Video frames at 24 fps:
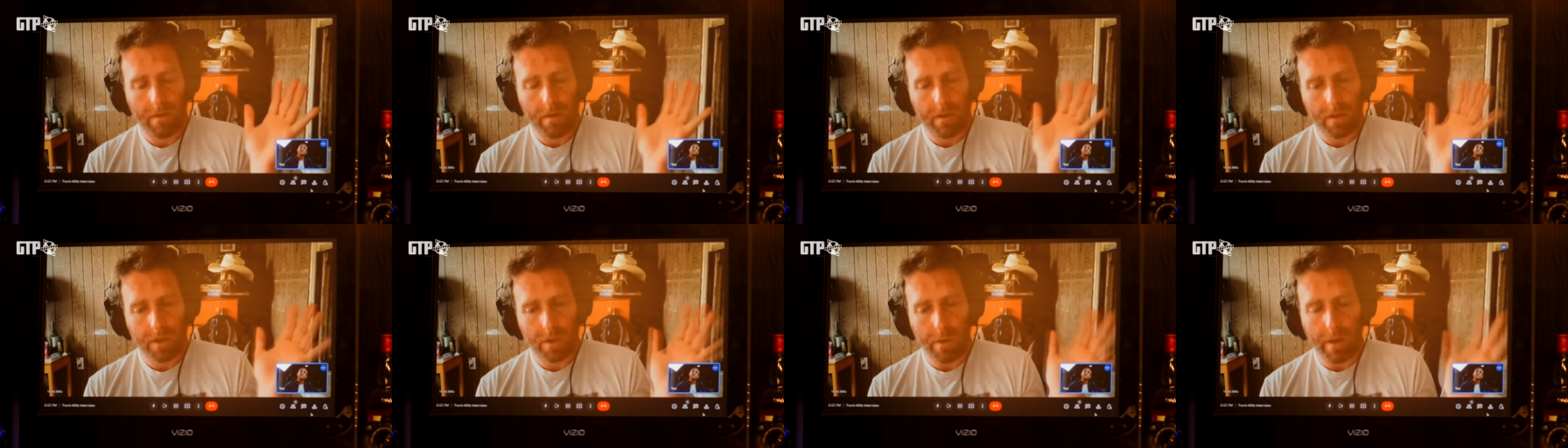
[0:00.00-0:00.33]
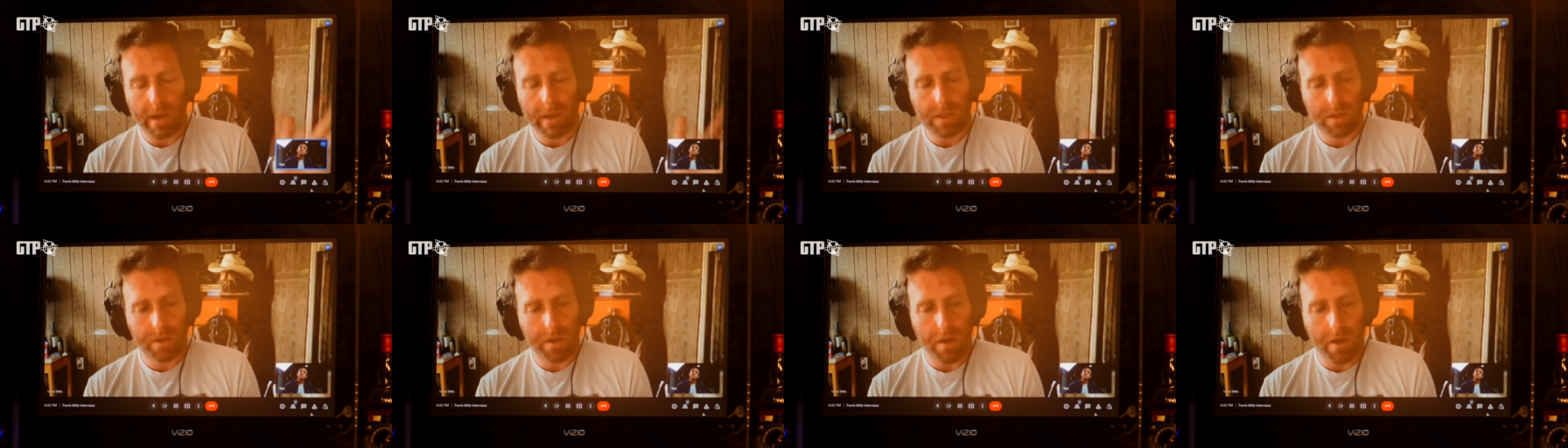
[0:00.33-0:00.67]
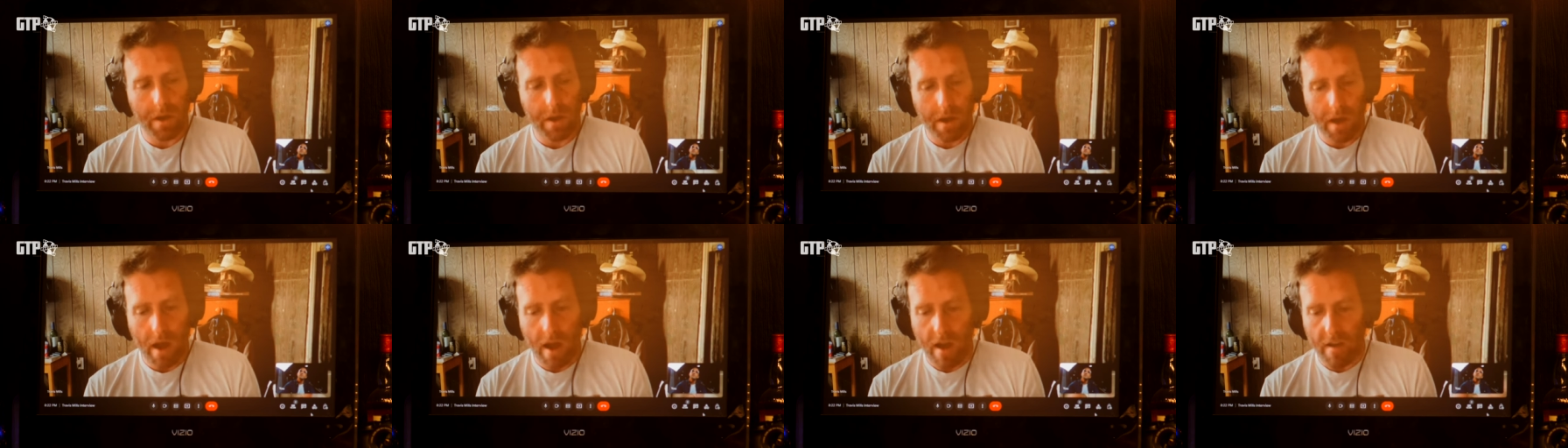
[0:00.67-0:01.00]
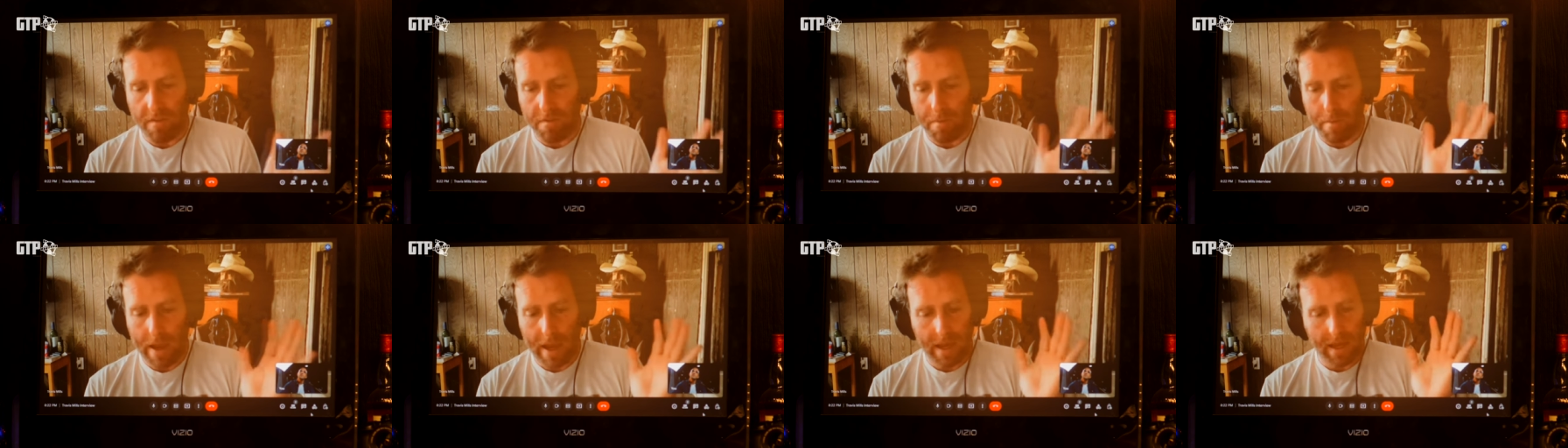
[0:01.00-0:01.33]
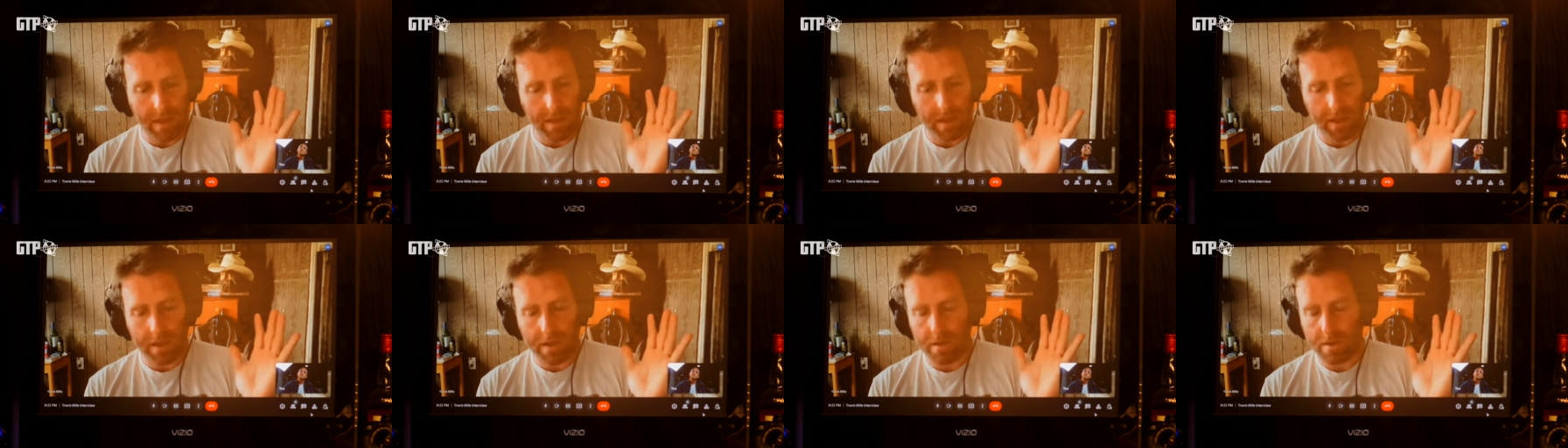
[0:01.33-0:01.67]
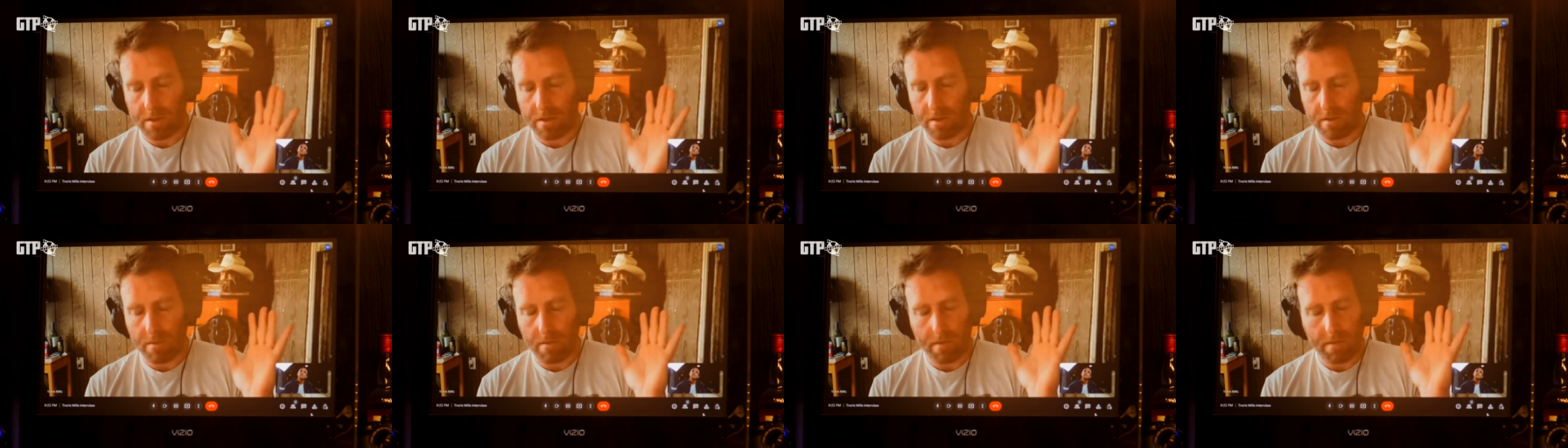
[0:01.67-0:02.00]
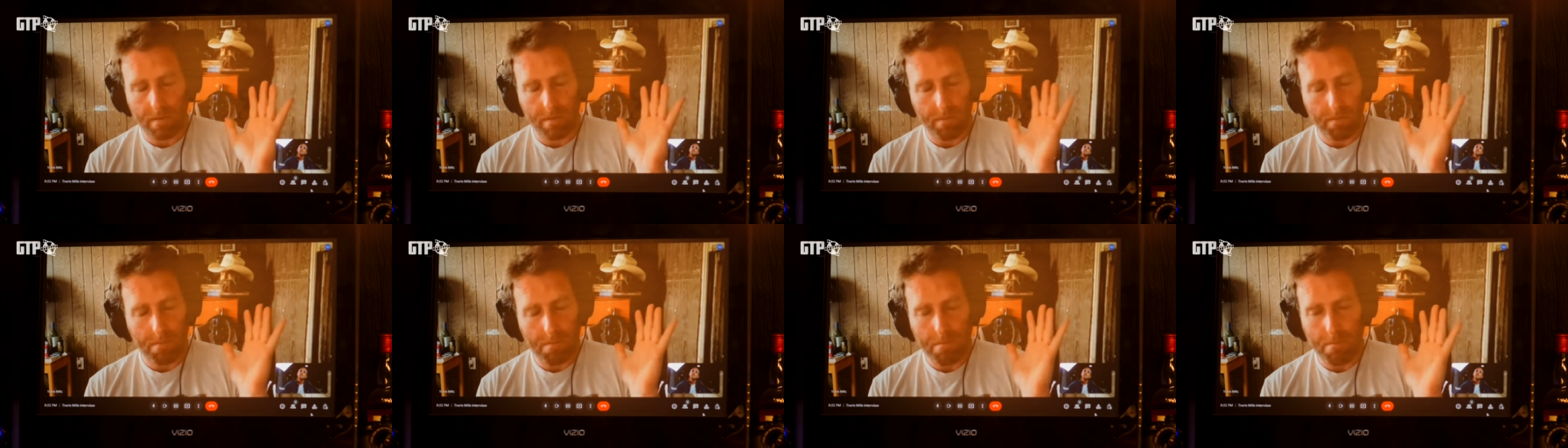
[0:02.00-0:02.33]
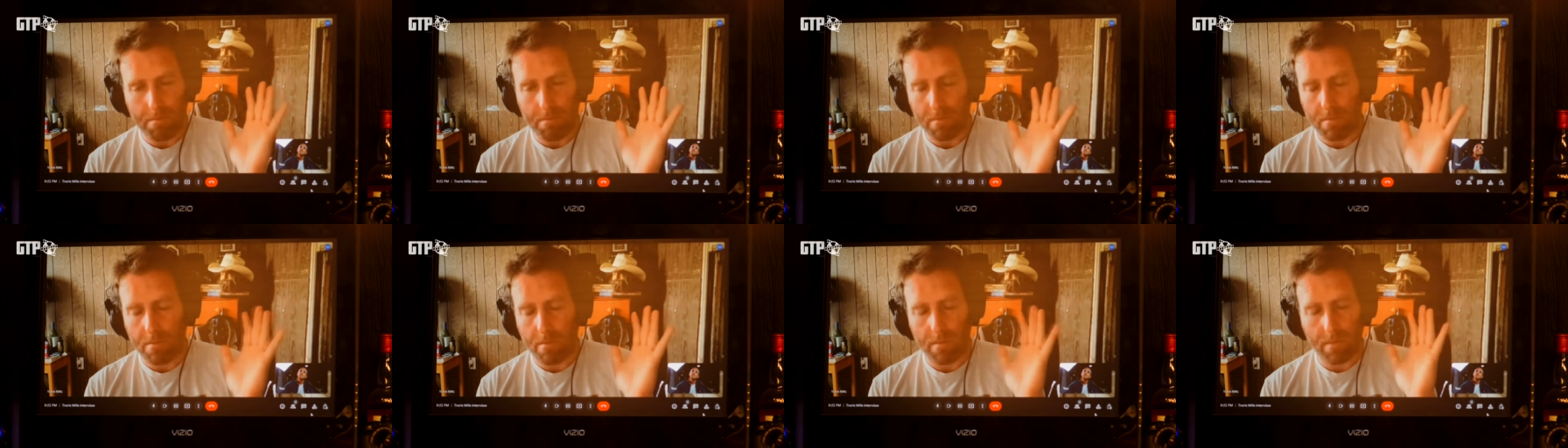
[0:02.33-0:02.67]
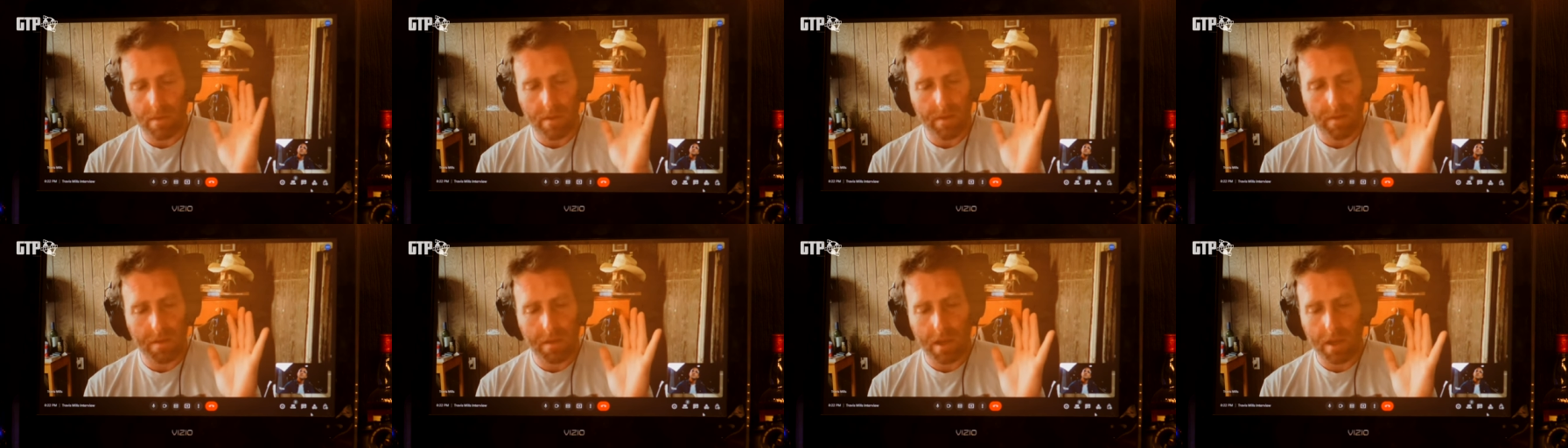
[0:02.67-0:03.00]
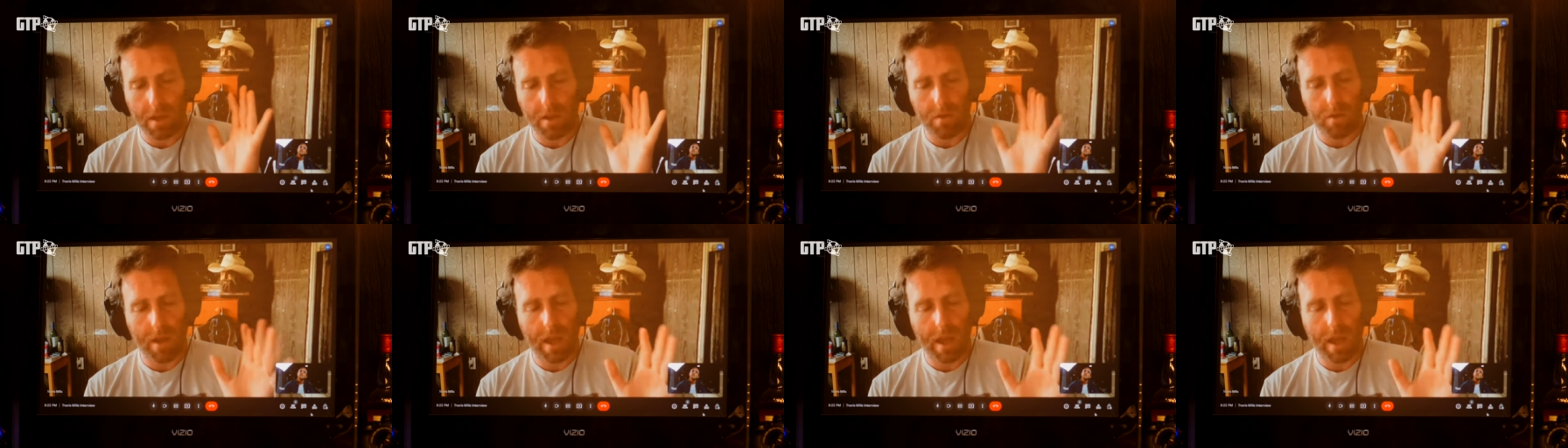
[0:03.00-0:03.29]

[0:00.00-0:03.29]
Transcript: so I started off making these, that you